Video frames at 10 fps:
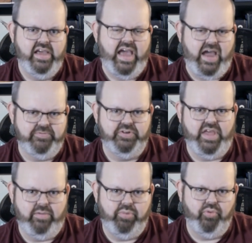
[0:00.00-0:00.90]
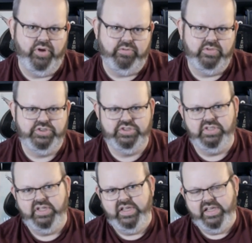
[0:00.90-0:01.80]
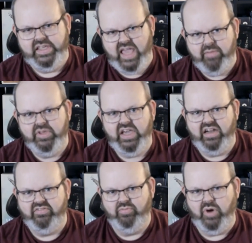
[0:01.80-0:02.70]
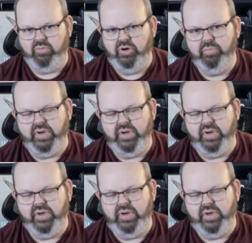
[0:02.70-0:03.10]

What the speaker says: after that point, which can be kind of a bummer,